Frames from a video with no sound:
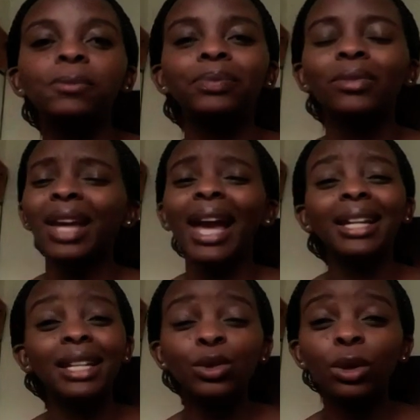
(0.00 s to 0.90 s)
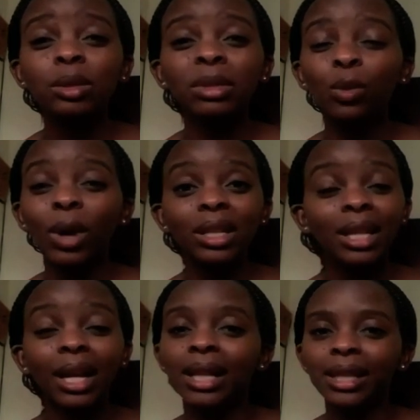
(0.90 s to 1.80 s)
And he told me one thing I'll
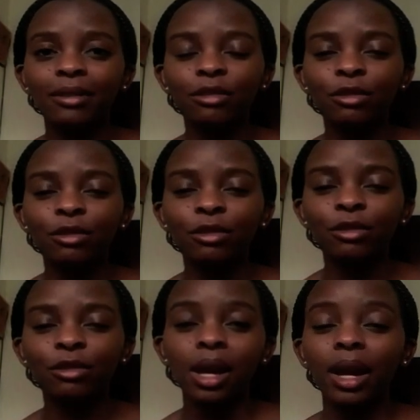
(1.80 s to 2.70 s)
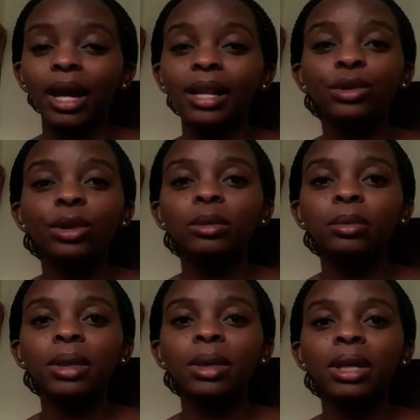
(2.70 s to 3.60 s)
never forget. And he told
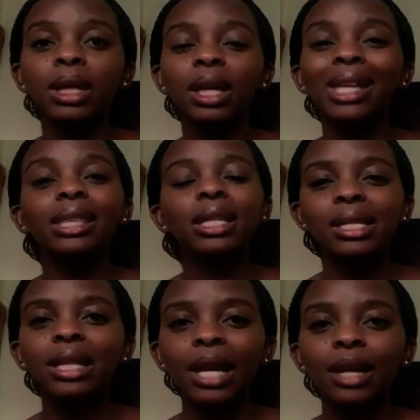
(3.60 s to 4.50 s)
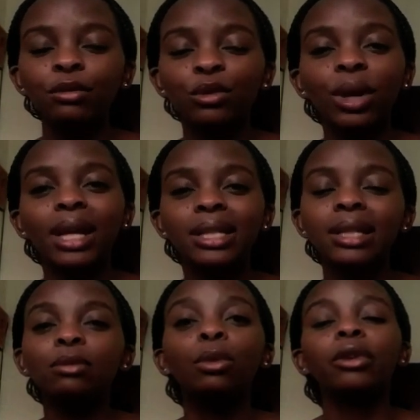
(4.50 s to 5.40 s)
me, in this life, you can't live
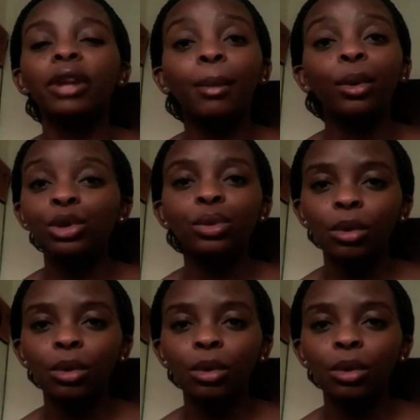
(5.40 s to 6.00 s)
worrying about tomorrow.